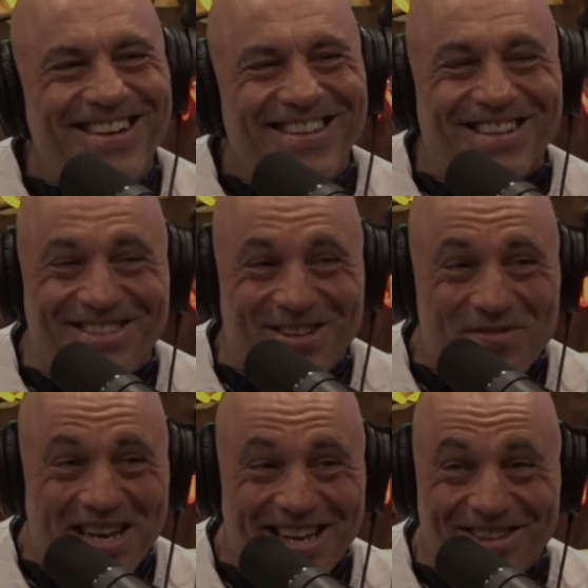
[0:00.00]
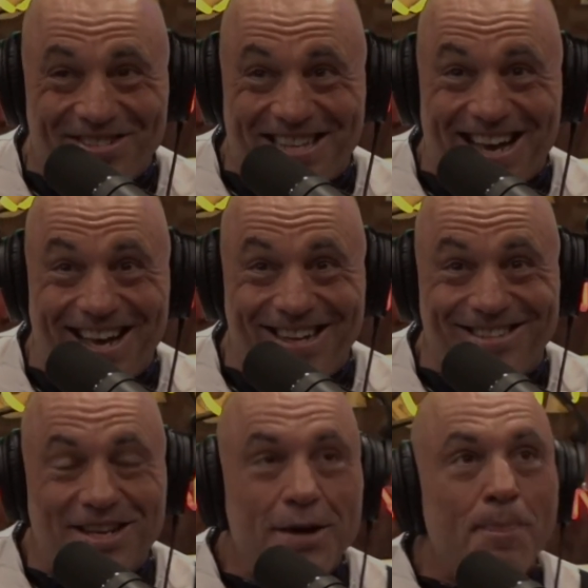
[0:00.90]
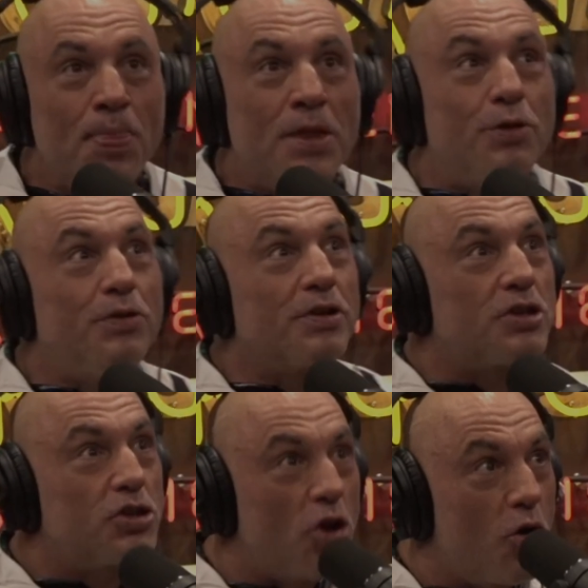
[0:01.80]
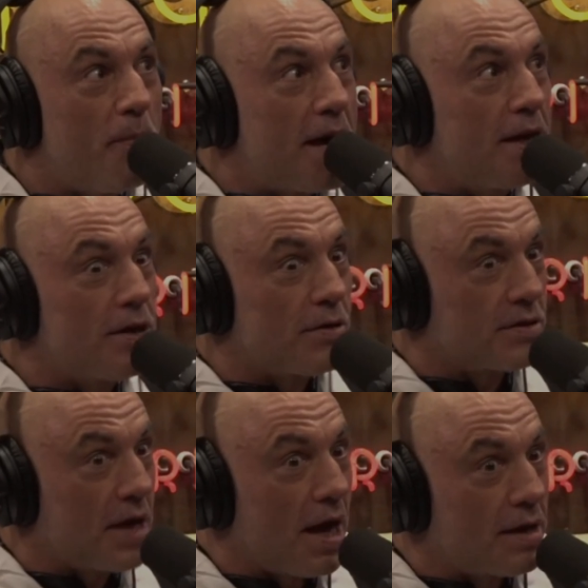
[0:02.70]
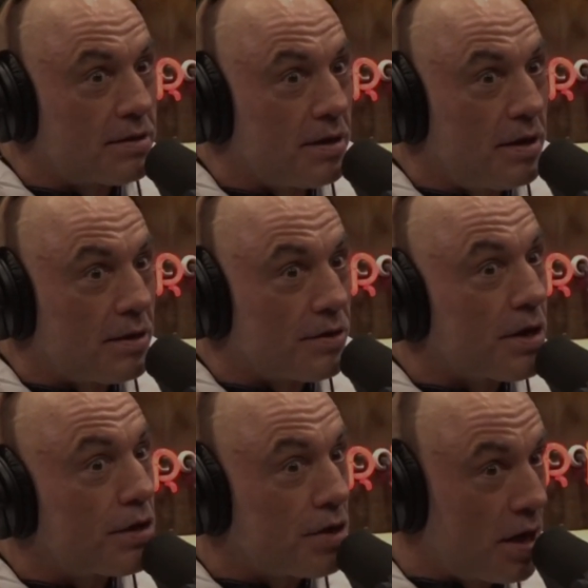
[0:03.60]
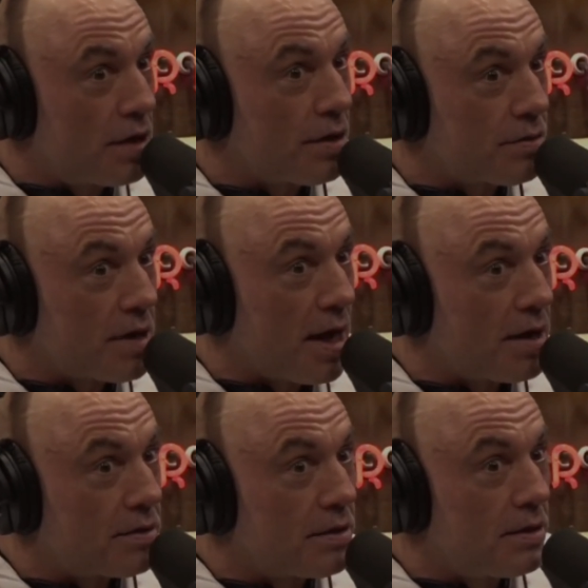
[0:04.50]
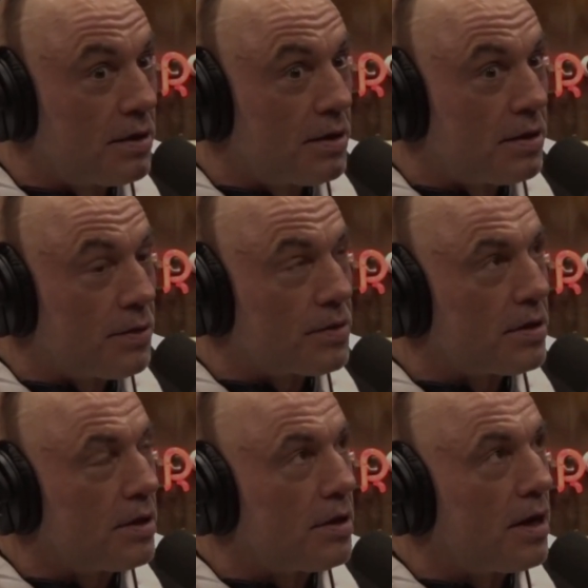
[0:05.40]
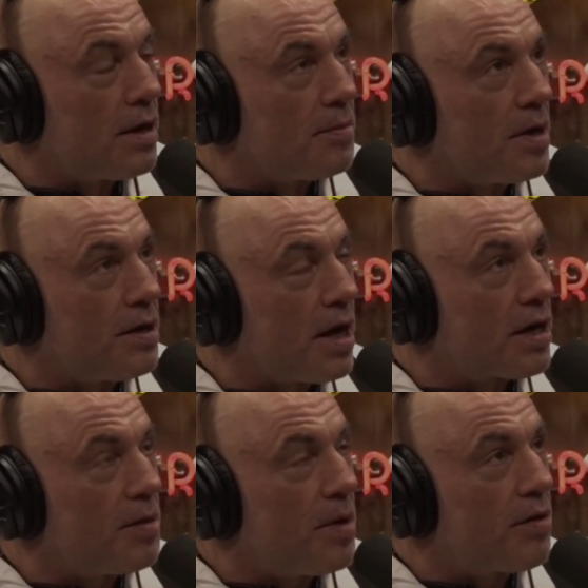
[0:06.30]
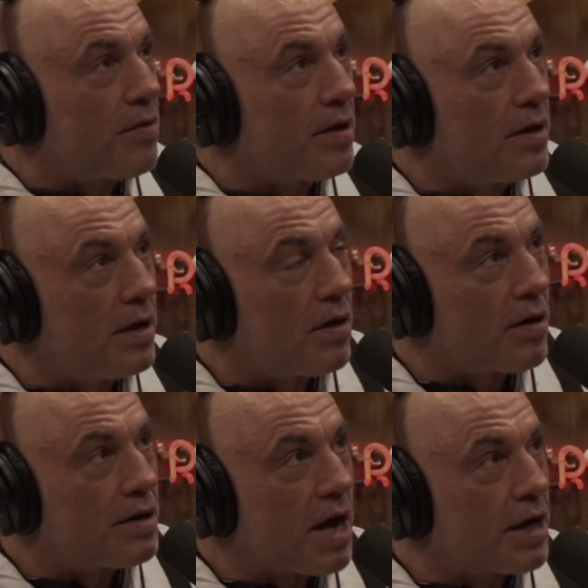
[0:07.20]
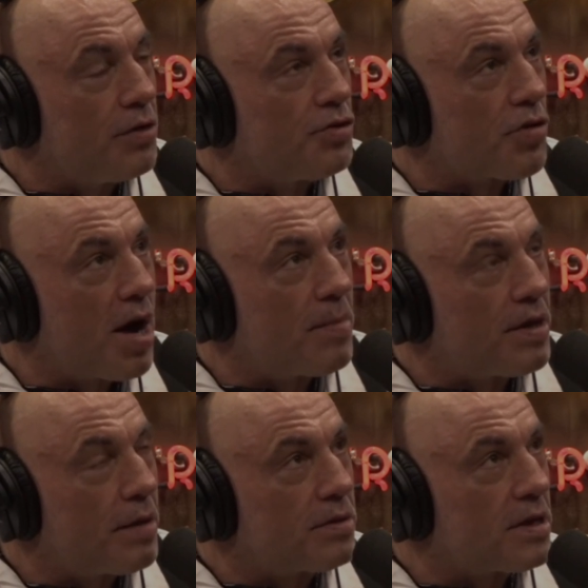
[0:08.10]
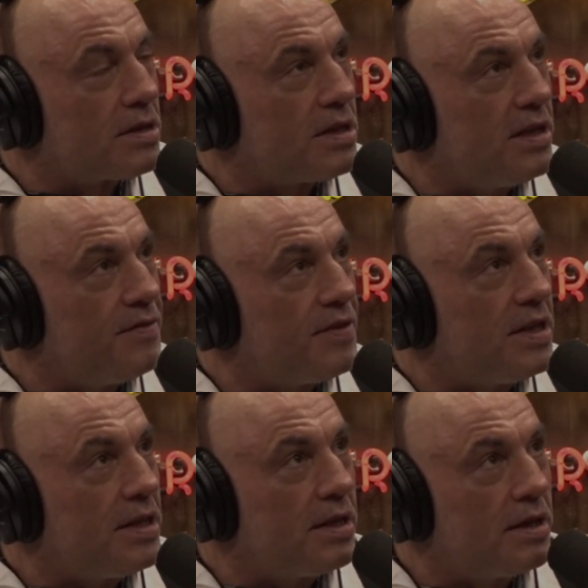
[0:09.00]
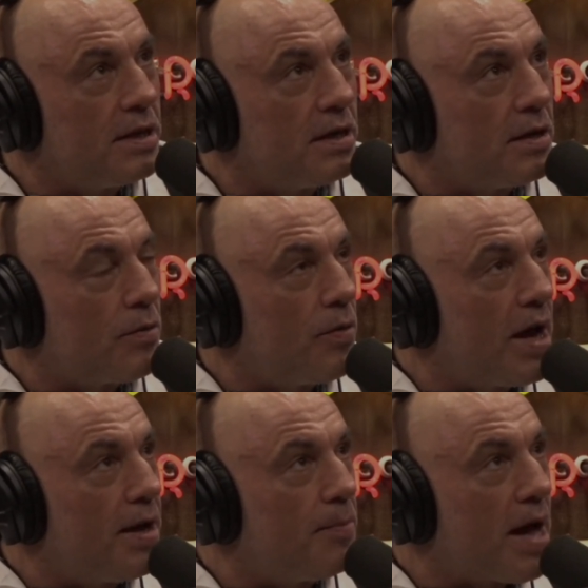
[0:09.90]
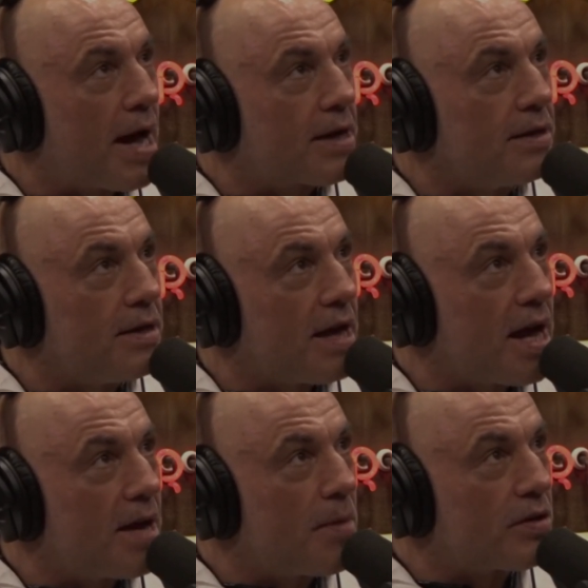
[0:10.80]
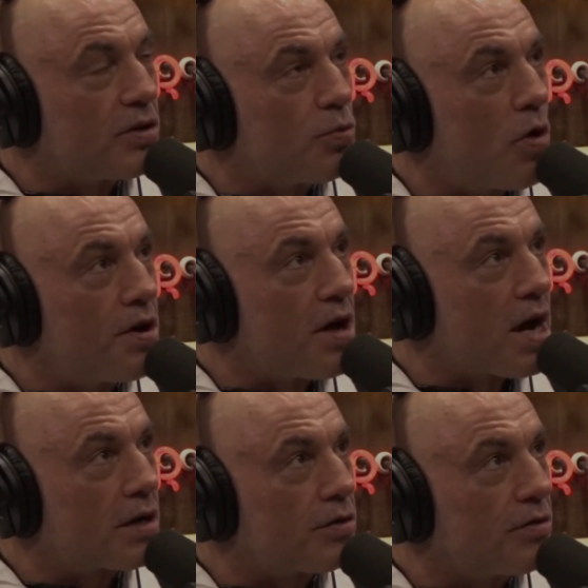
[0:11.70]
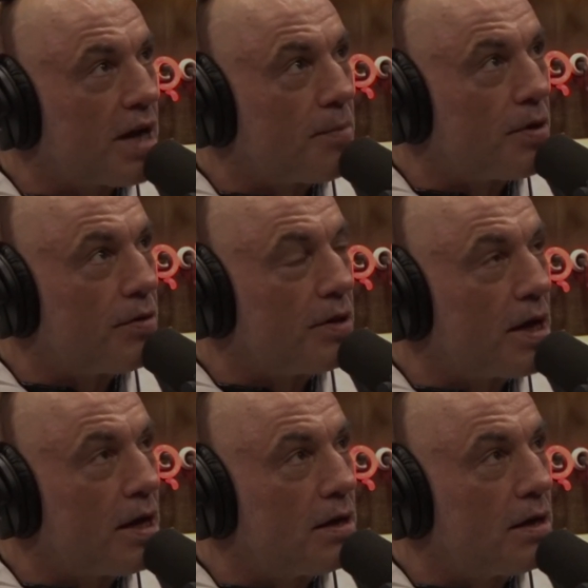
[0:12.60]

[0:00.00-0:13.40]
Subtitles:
There's so many of those guys. Dude, there's so many of those guys. There's a ton of those guys. There was a documentary or a docudrama that was on TV way back in the day about this one doctor who kept doing that.